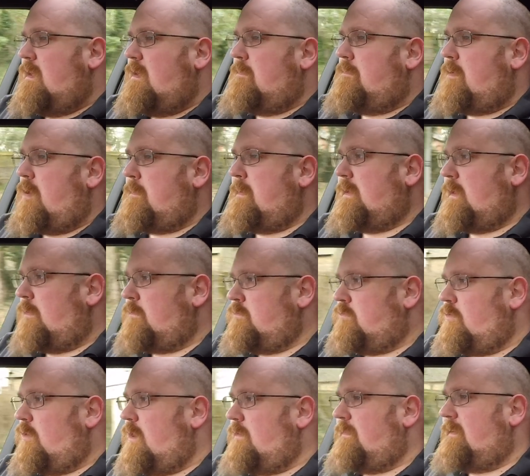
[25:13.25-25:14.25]
But I mean, I'm
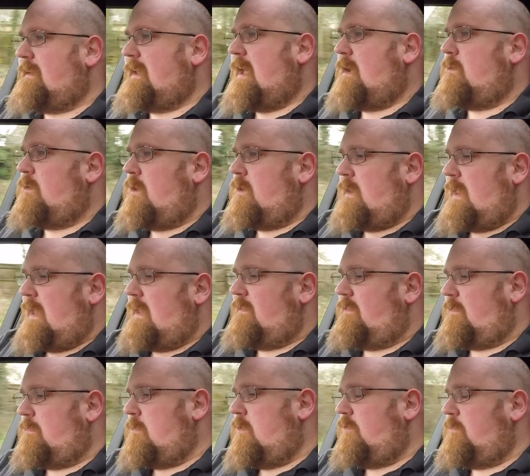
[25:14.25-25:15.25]
driving now on a
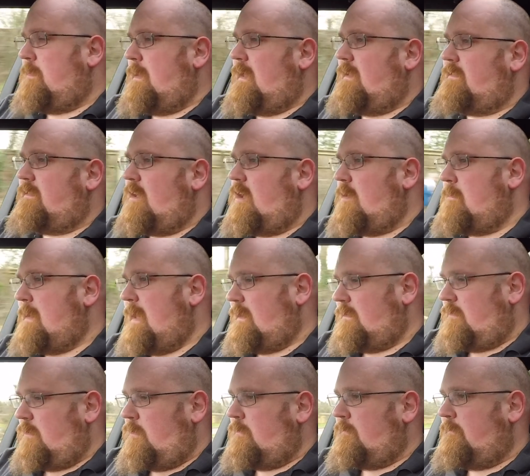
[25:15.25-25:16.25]
smooth bit of tarmac,
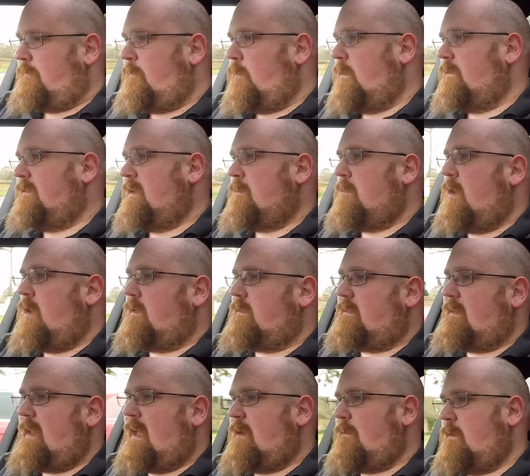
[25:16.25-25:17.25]
doing 40 miles
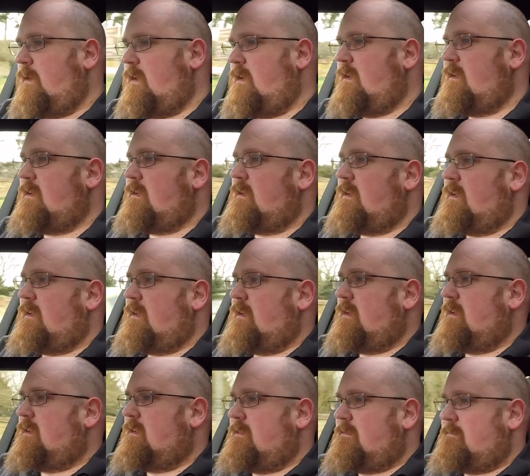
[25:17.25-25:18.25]
an hour,
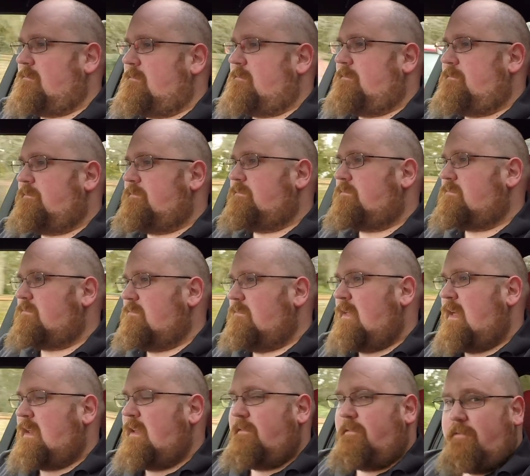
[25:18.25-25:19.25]

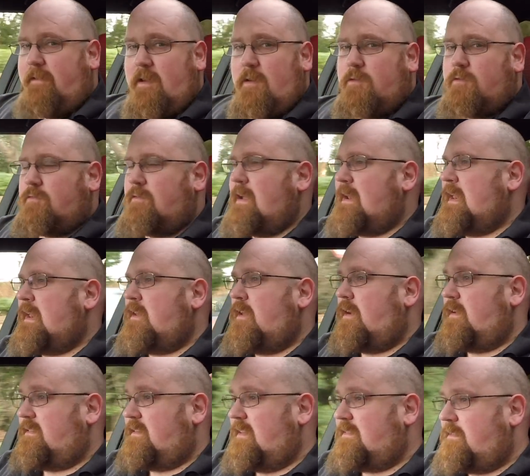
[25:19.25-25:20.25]
and it feels really
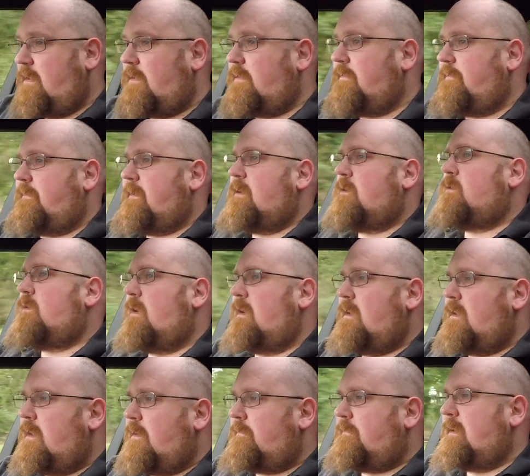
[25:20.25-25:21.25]
nice. It does feel
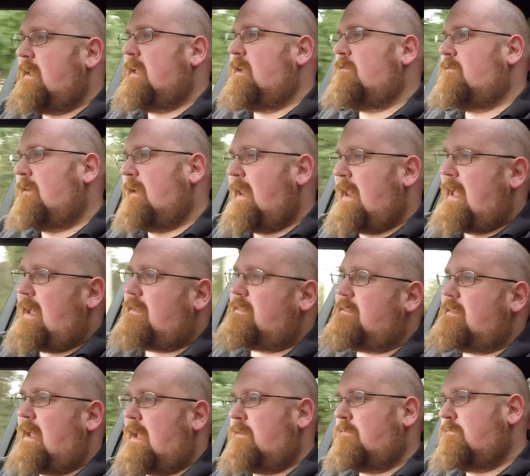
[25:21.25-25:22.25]
lovely, relaxed
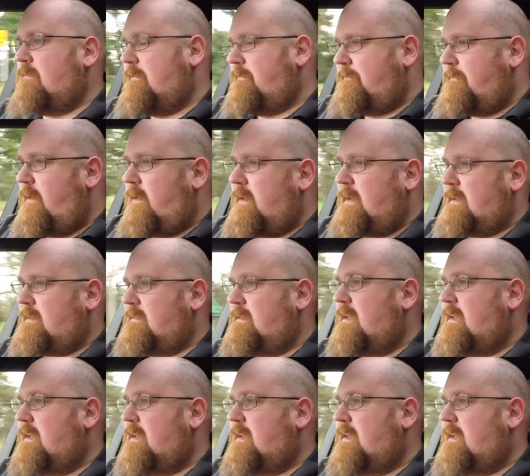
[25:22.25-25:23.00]
and refined.